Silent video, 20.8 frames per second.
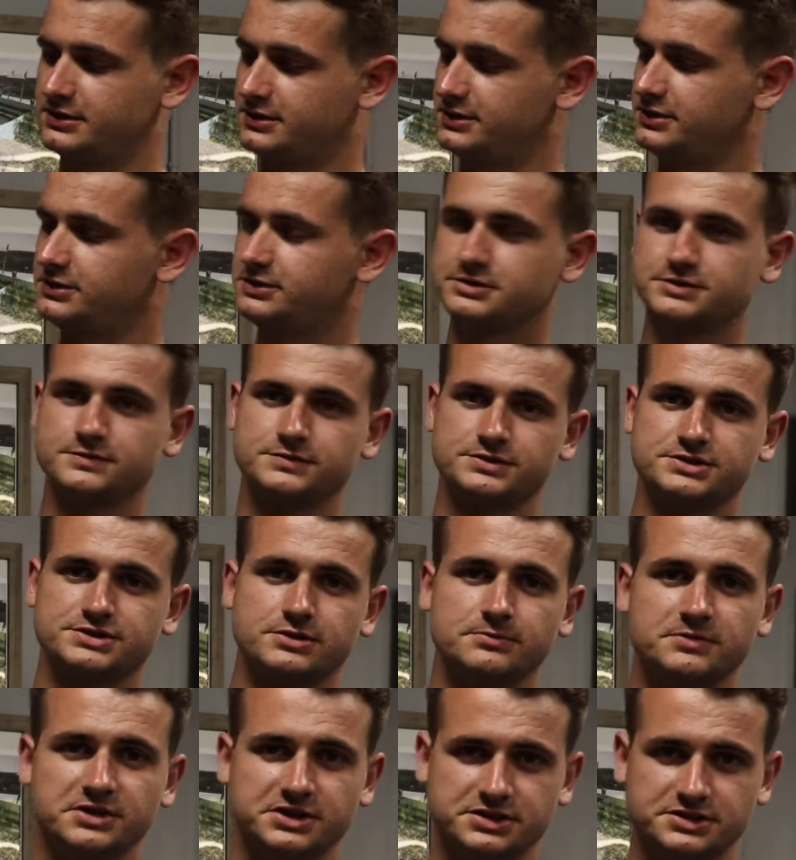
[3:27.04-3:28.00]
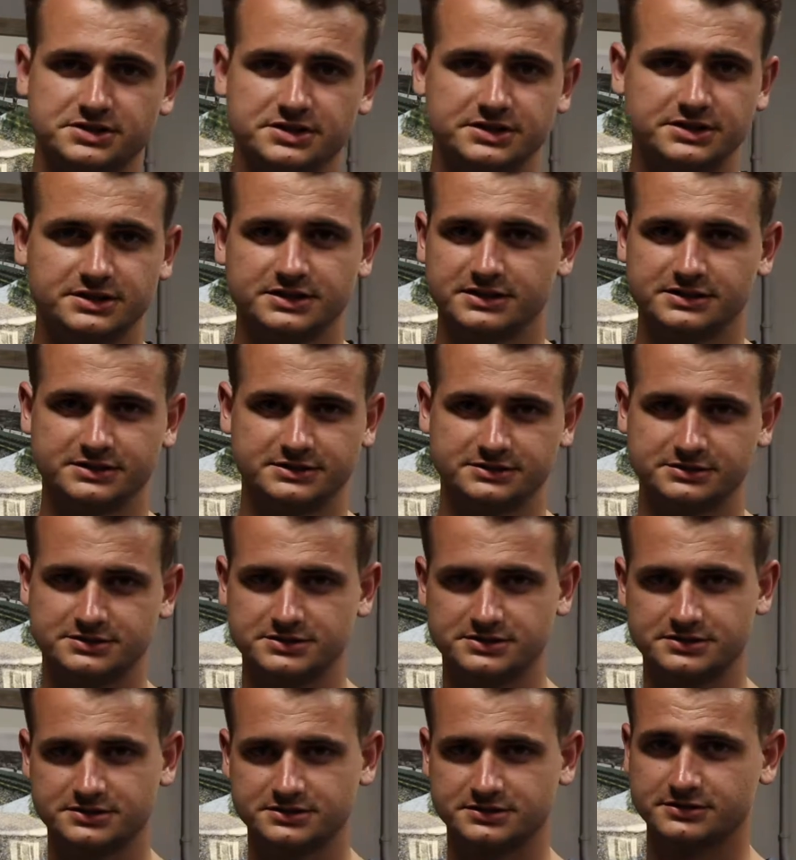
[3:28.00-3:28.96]
can use it for so much.
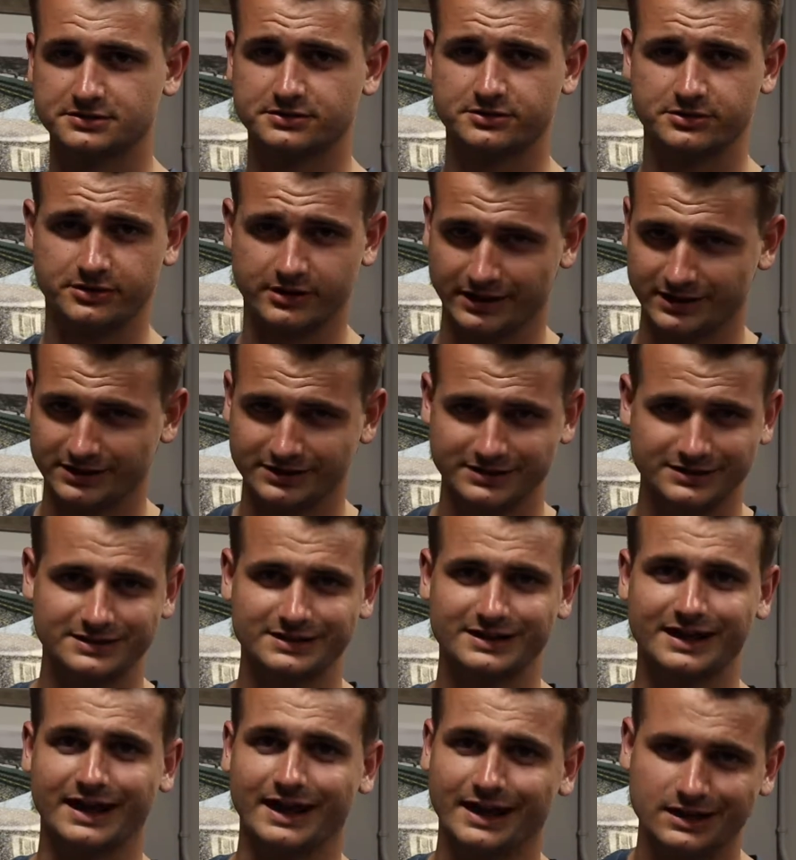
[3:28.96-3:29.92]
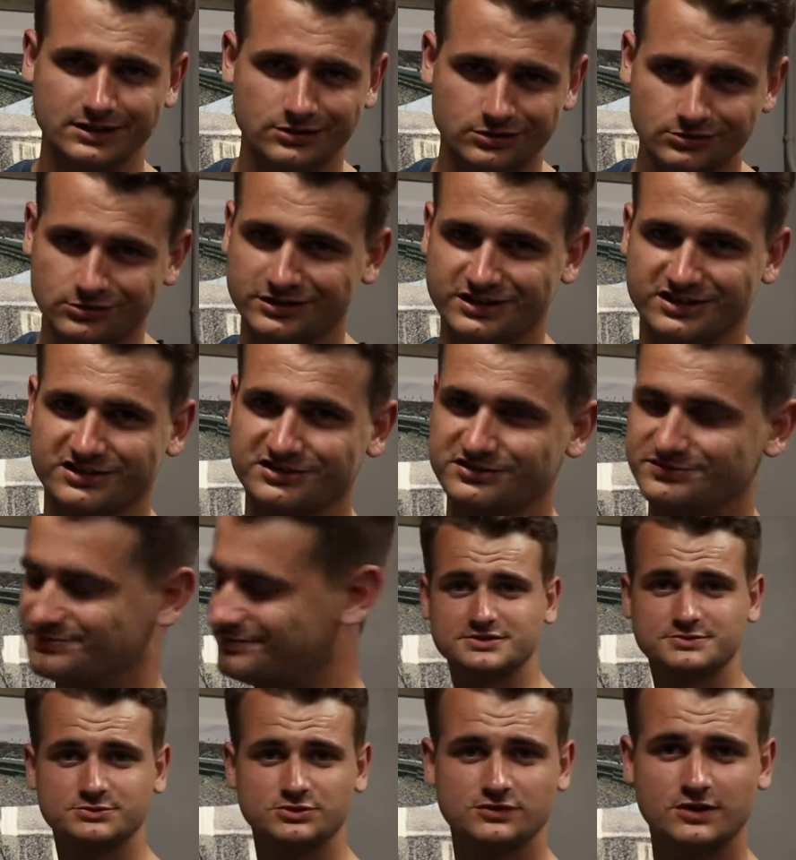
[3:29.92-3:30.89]
They're great. You can't go without them.
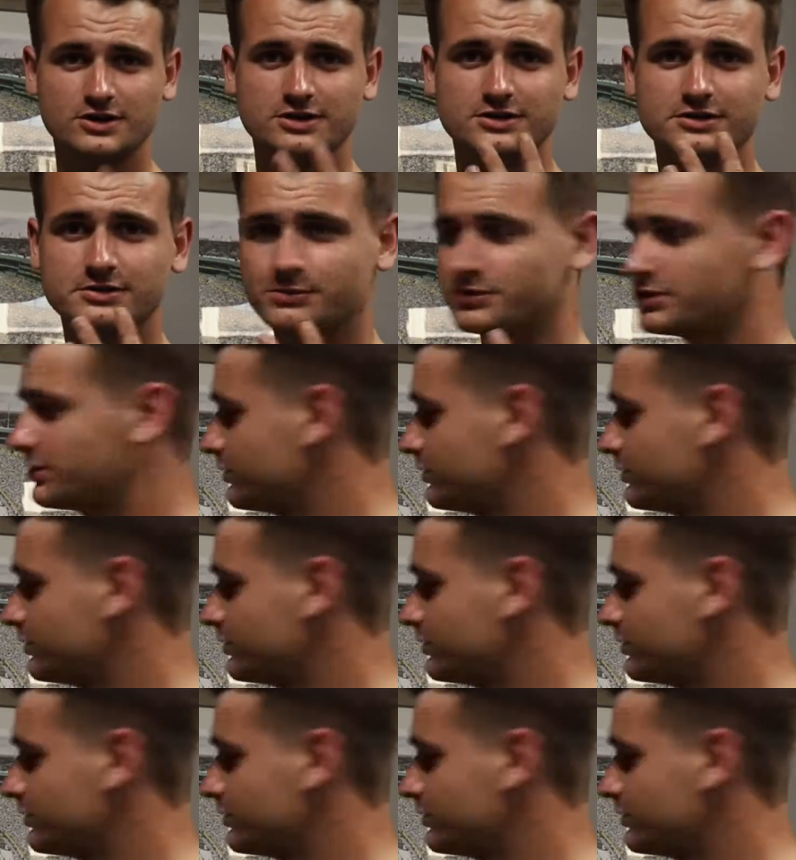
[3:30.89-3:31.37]
Let's move on to number